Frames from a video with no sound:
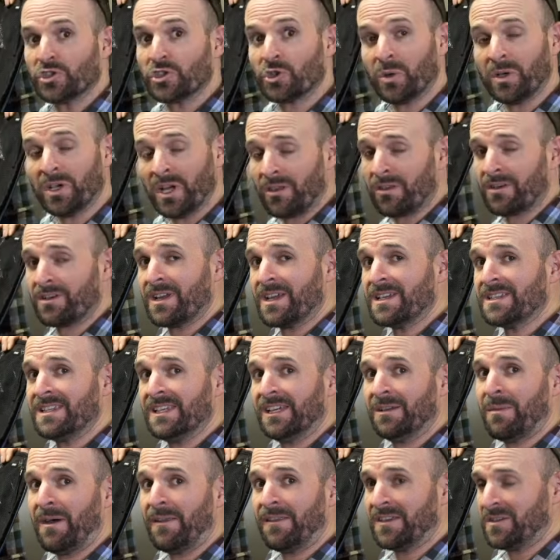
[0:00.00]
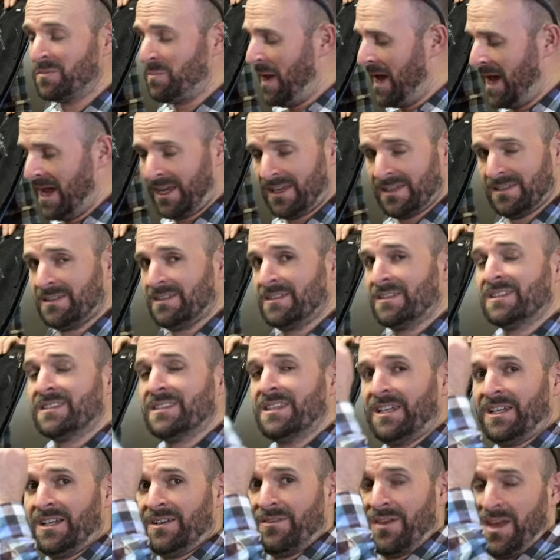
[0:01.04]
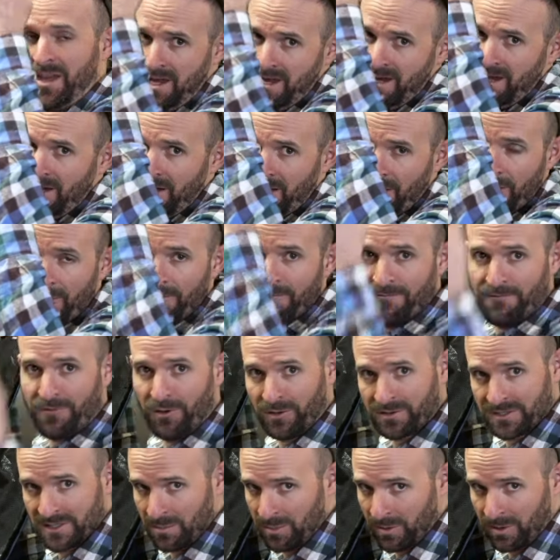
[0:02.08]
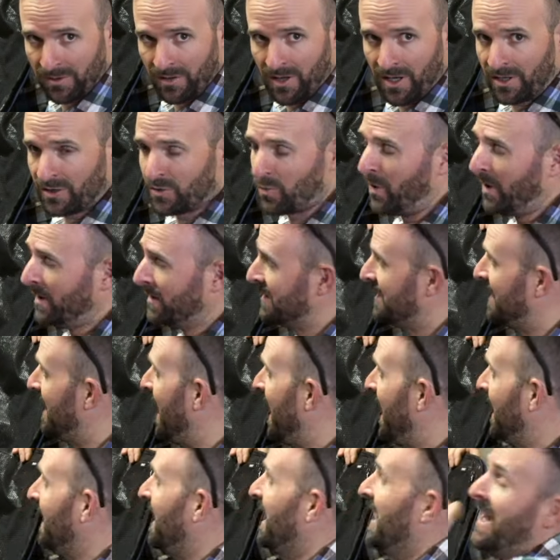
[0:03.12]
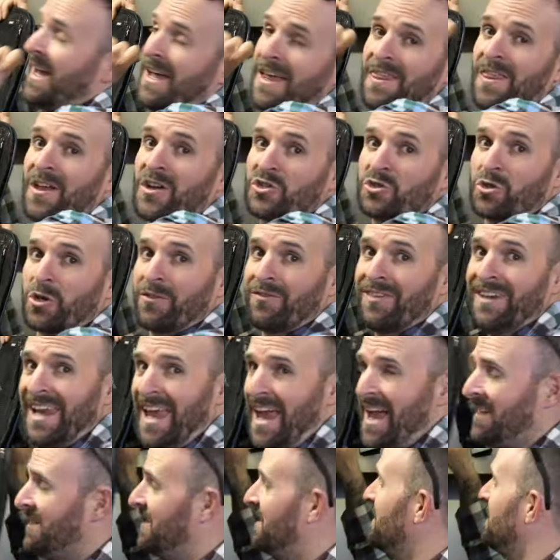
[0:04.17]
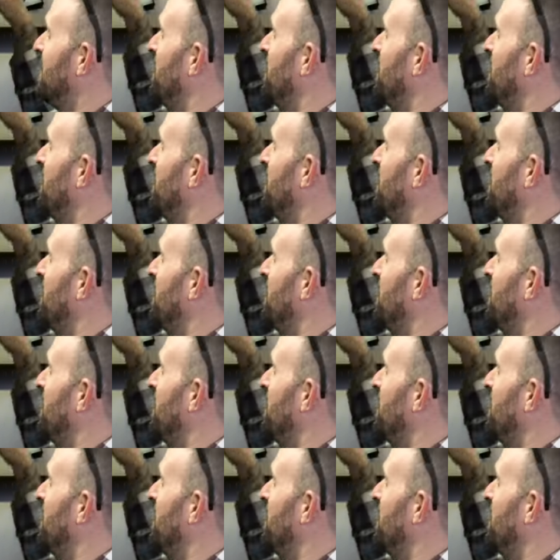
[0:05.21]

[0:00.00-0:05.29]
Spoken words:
So another nice thing about this bag is instead of a full zipper along one side, there's sort of an S